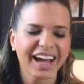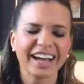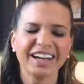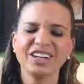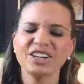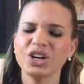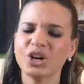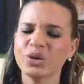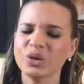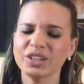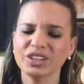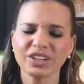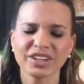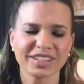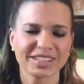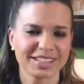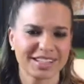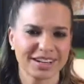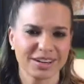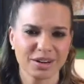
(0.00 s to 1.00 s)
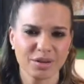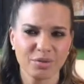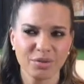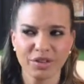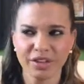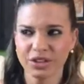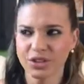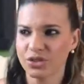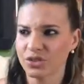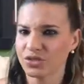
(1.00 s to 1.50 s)
I know it looks
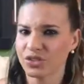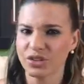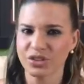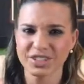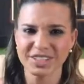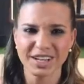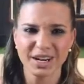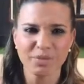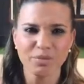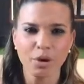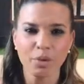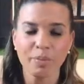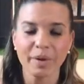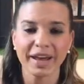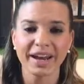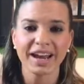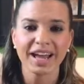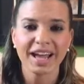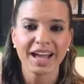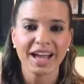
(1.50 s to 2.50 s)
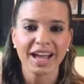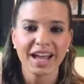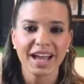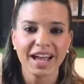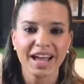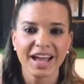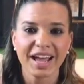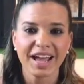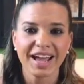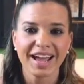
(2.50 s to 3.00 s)
terrible and you feel terrible, but
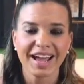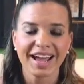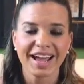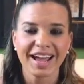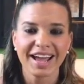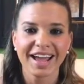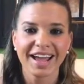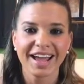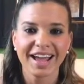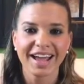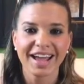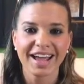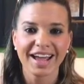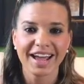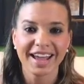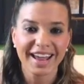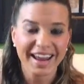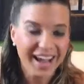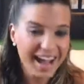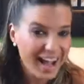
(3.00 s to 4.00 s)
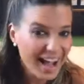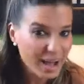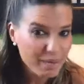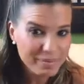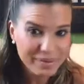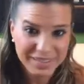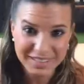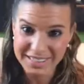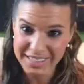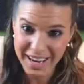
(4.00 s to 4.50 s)
it
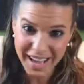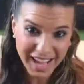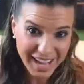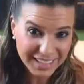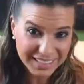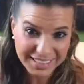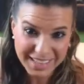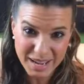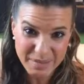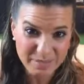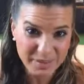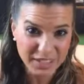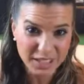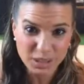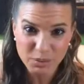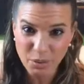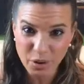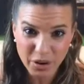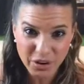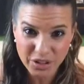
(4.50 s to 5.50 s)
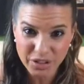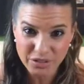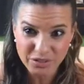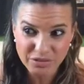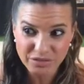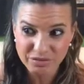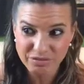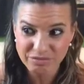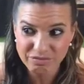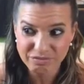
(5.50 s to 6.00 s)
happens. It has to happen. It's part of
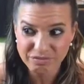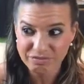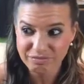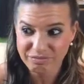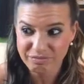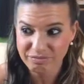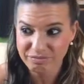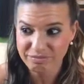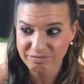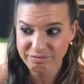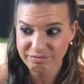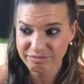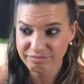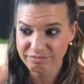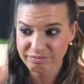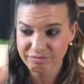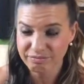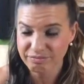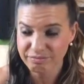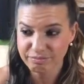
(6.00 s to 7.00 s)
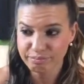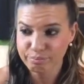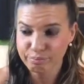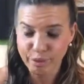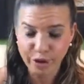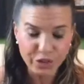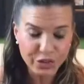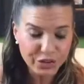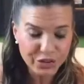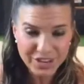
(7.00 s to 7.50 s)

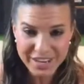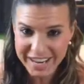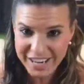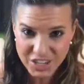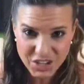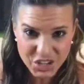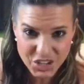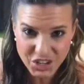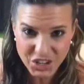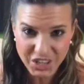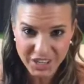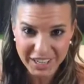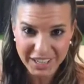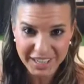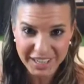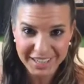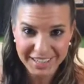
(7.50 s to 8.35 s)
Mother Nature.